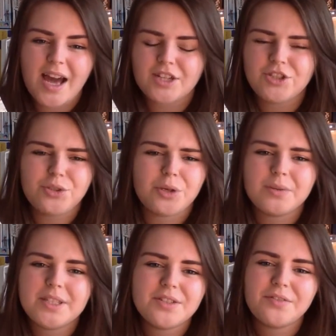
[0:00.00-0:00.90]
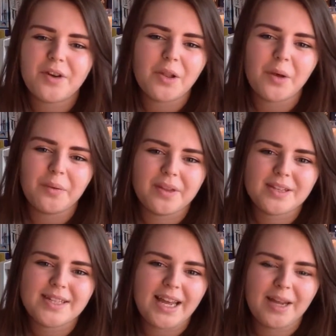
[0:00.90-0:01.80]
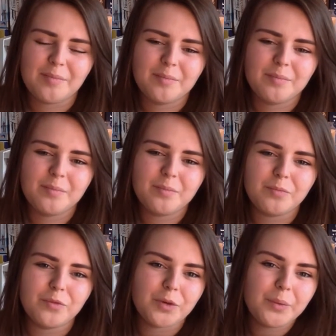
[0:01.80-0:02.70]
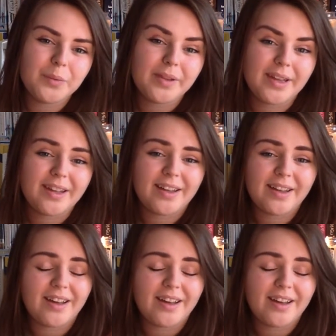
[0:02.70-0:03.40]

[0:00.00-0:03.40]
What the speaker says: and you don't need to follow the same route that